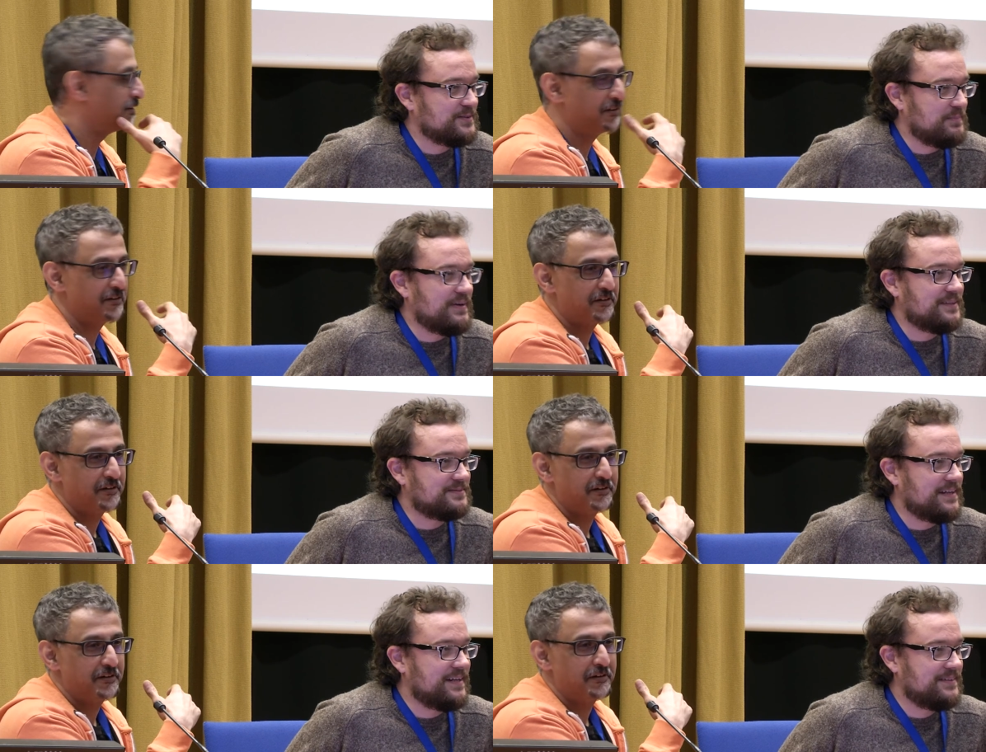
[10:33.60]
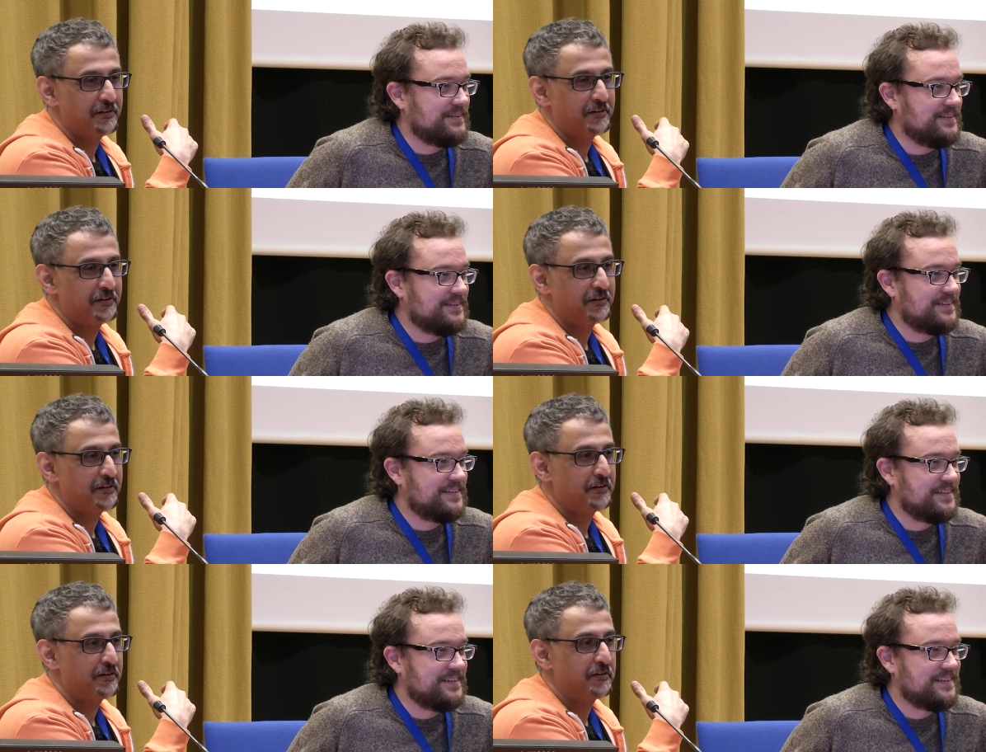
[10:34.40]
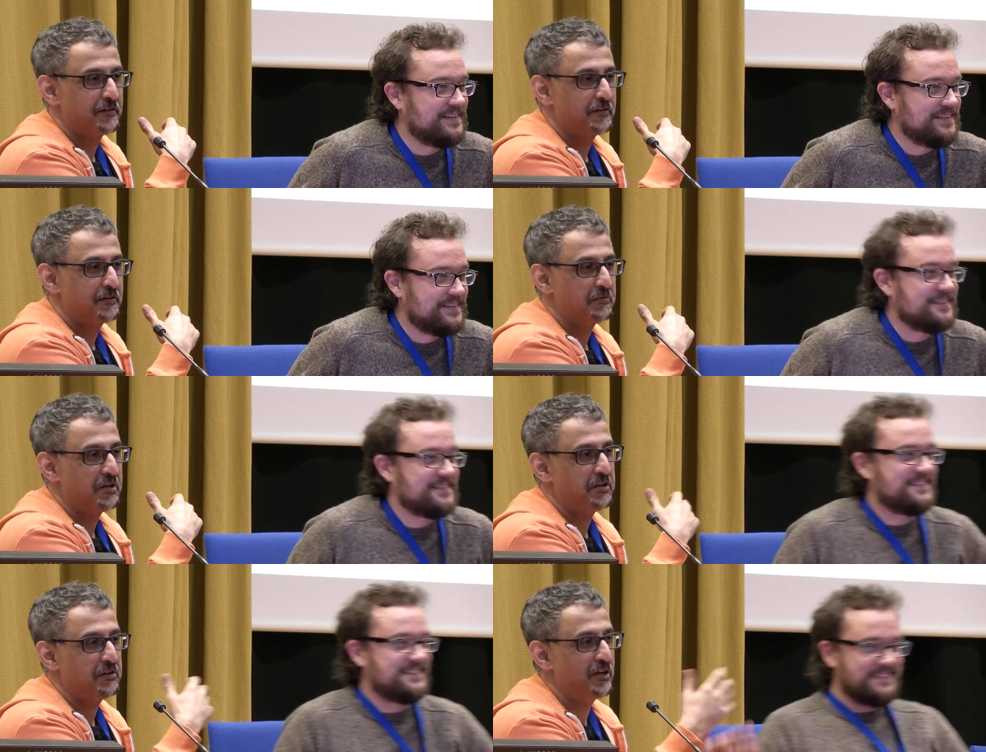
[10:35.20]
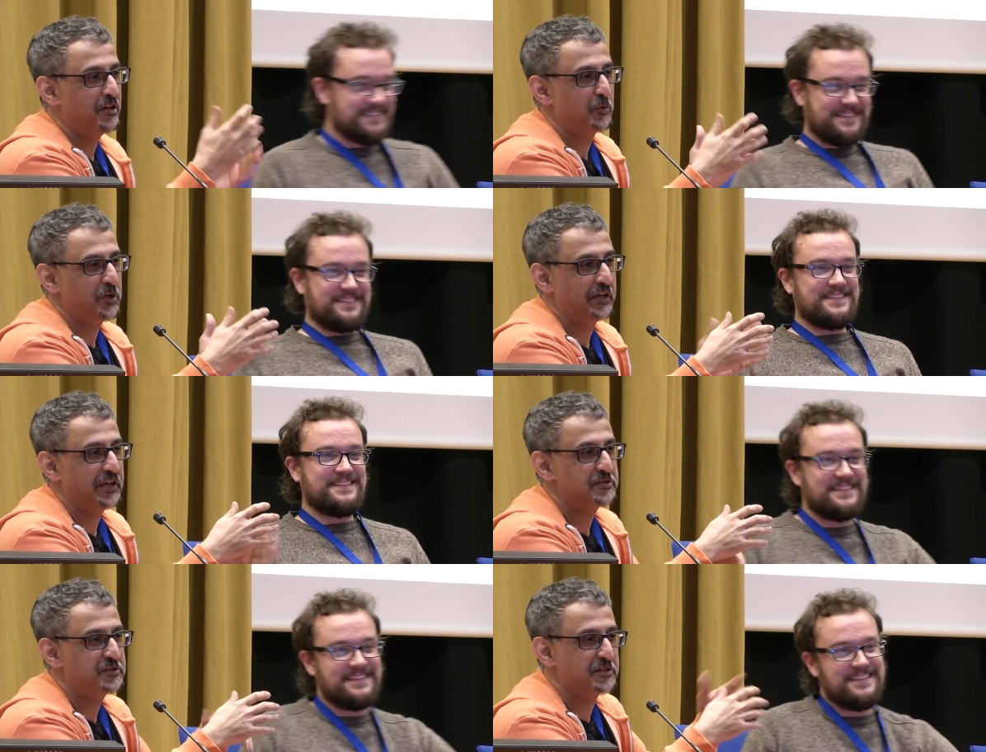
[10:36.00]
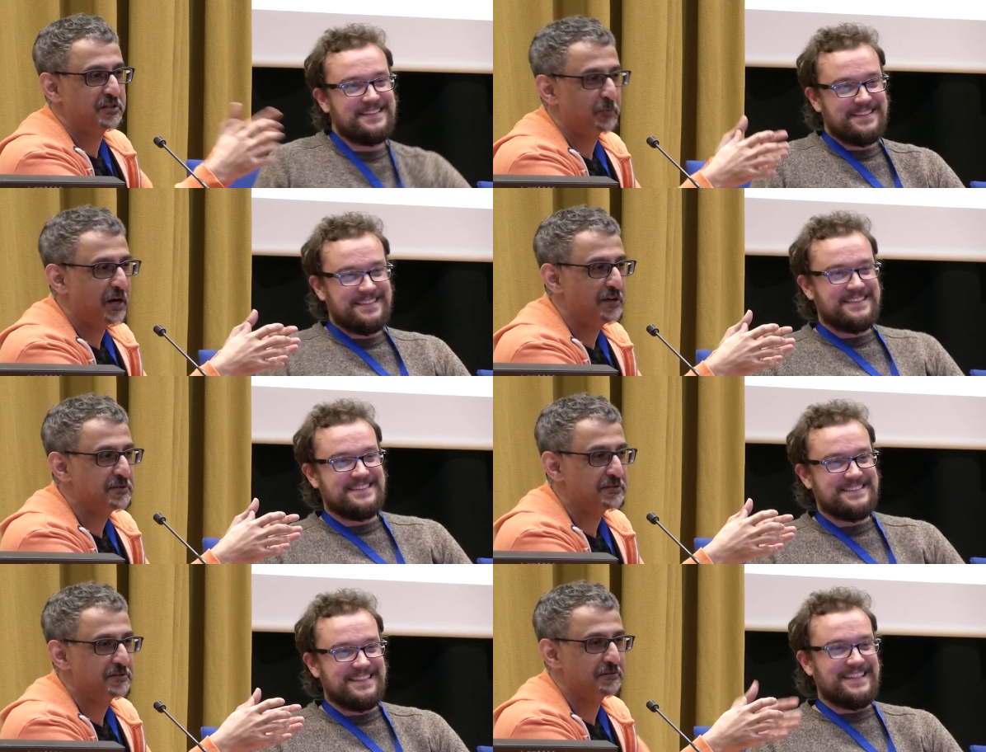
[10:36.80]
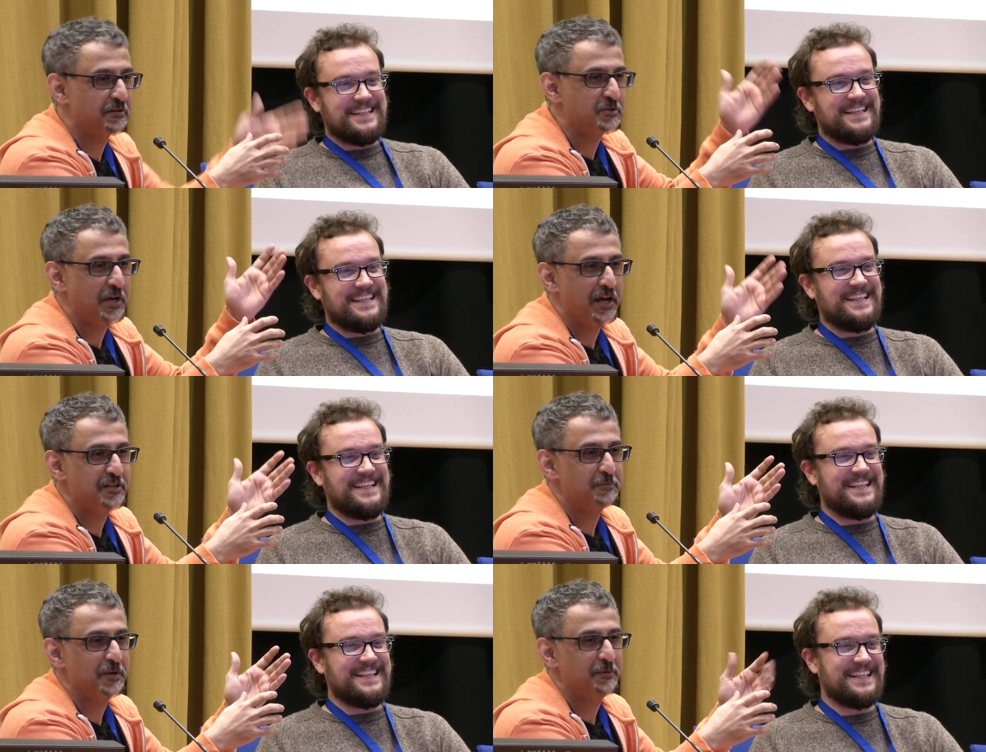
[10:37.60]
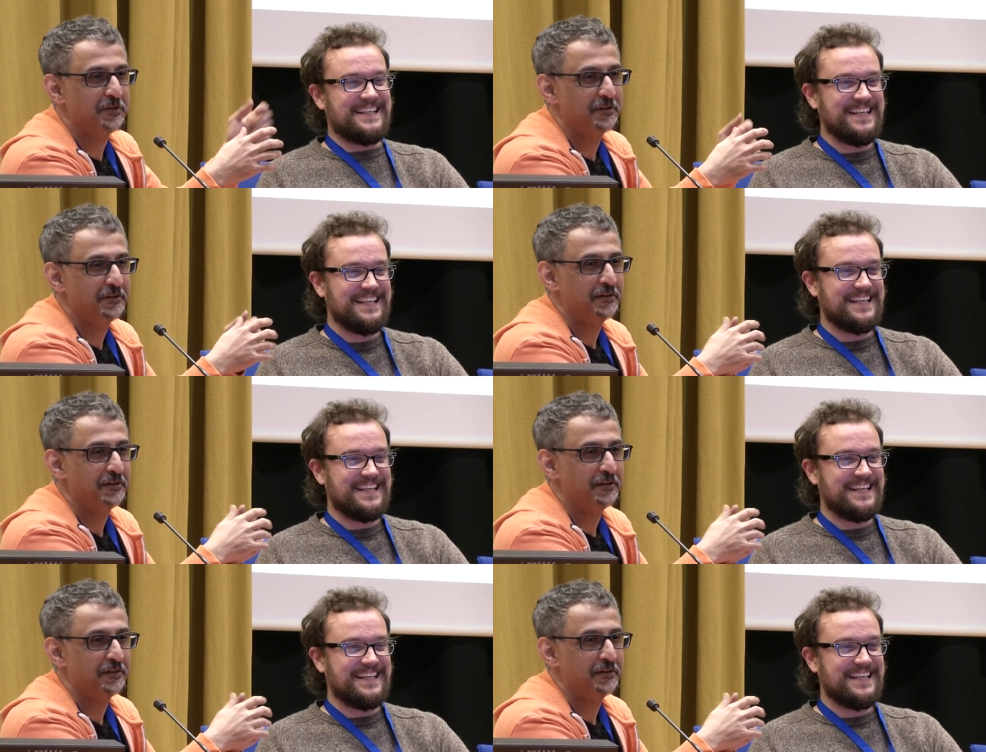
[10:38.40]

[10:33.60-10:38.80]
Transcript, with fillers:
Speaker 1: a surprise, right? Or?
Speaker 2: Any, anybody against the surprise? Raise your hands, maybe.